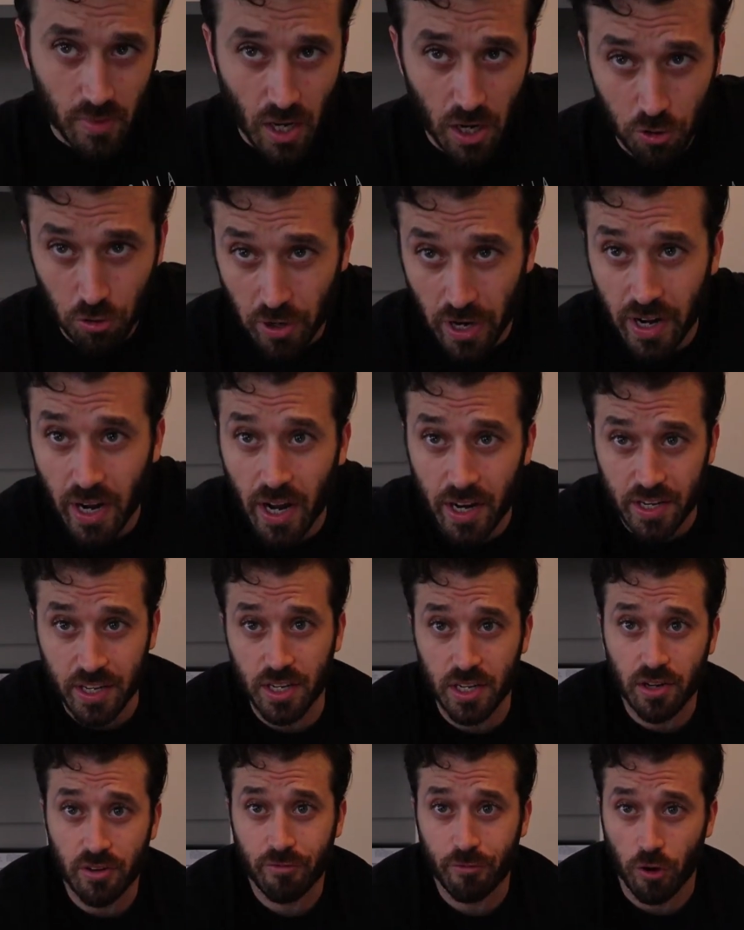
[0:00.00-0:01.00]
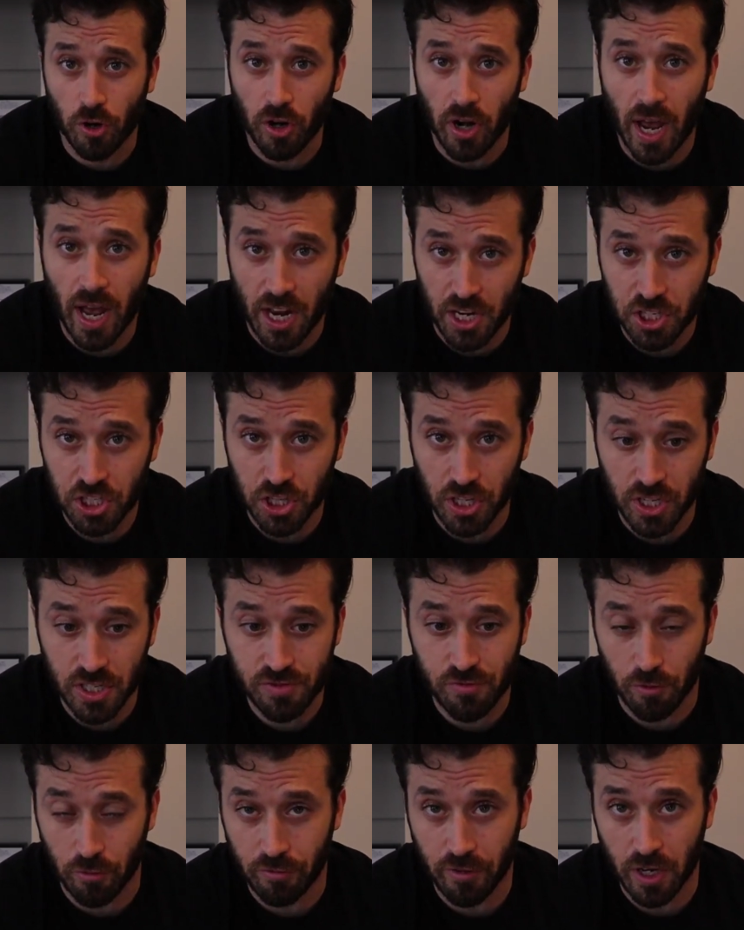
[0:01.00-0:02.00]
A great idea for
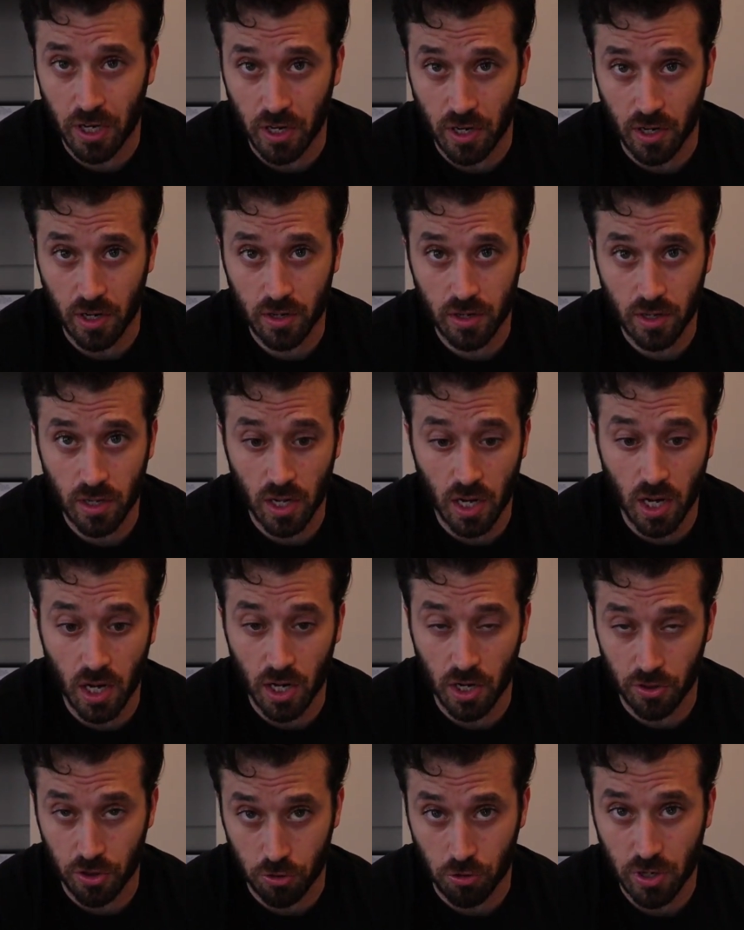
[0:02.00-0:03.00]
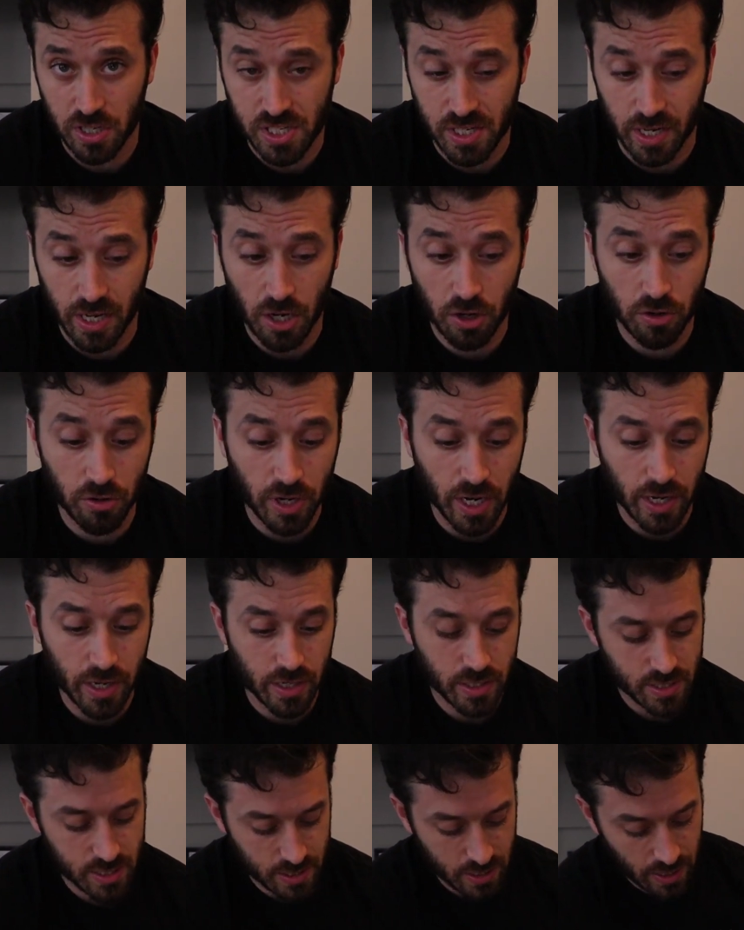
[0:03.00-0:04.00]
hatchlings for feeding the crested gecko
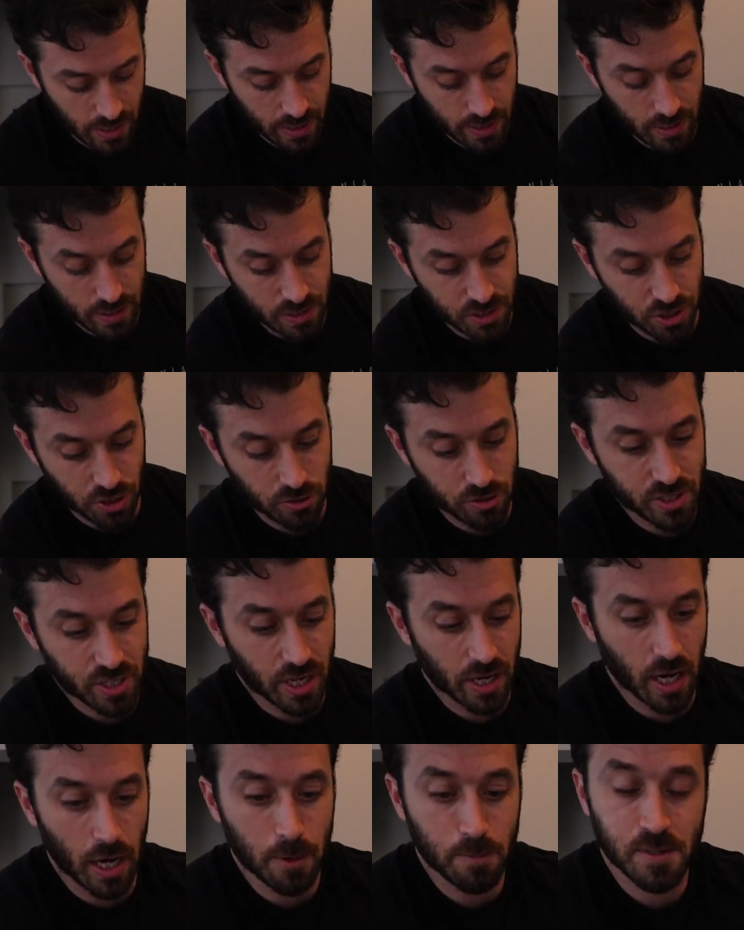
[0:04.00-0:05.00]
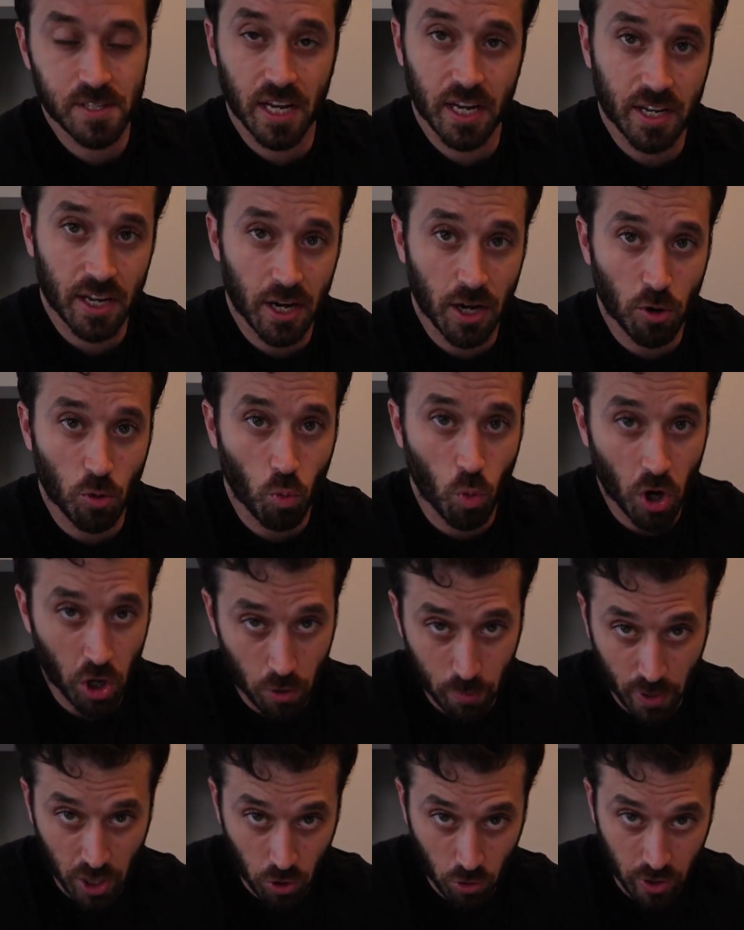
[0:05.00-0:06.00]
diets is using upside down
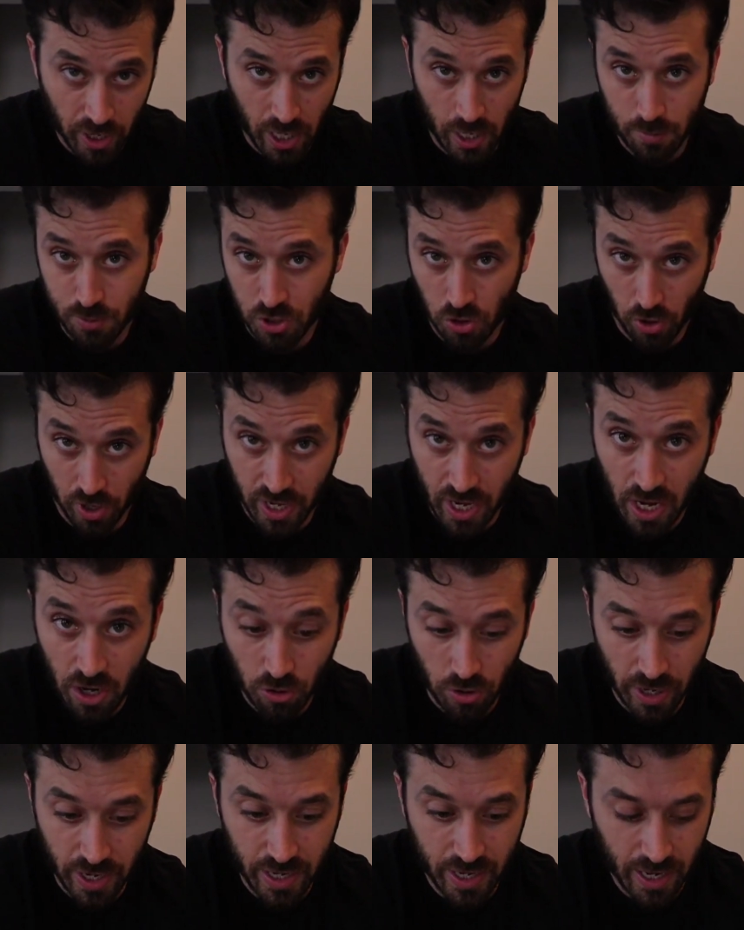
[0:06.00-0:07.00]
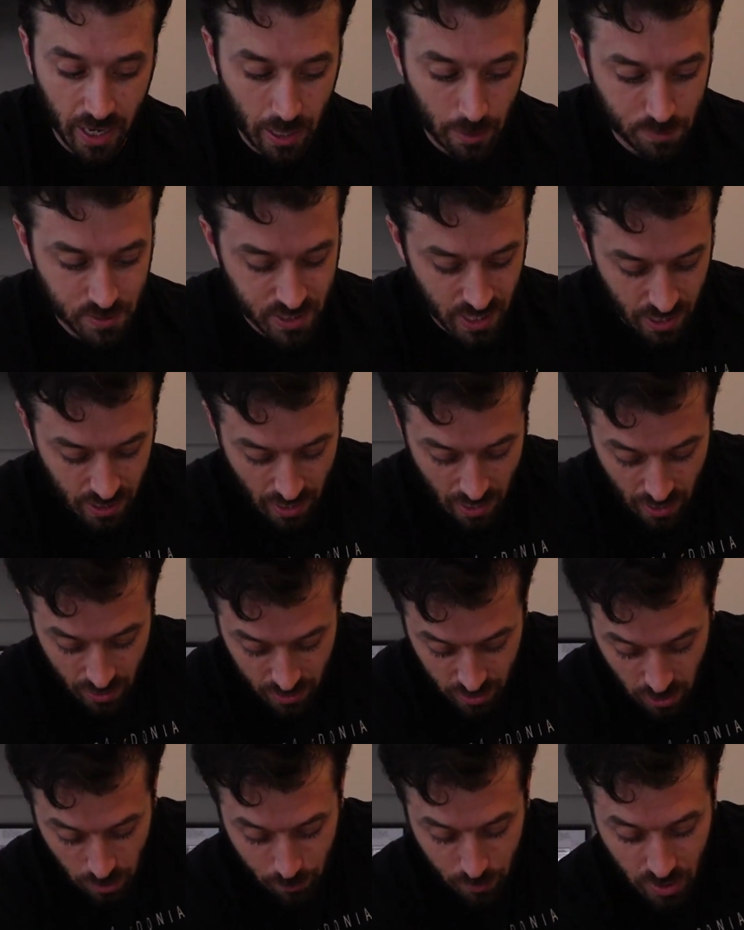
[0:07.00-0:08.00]
water bottle caps or Gatorade caps and
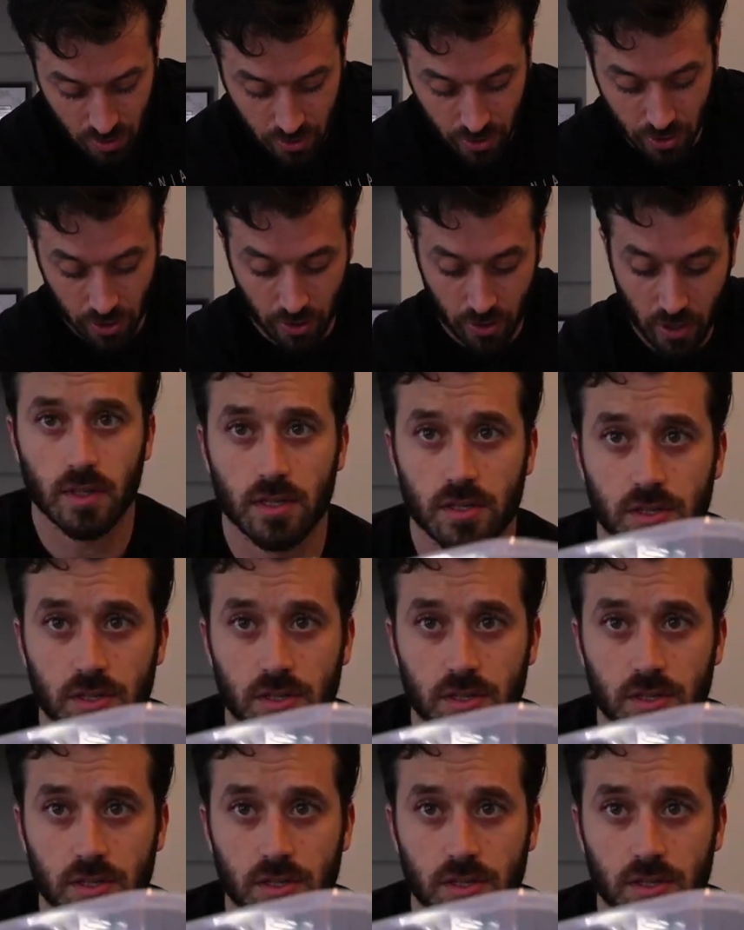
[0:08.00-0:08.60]
adding them in there.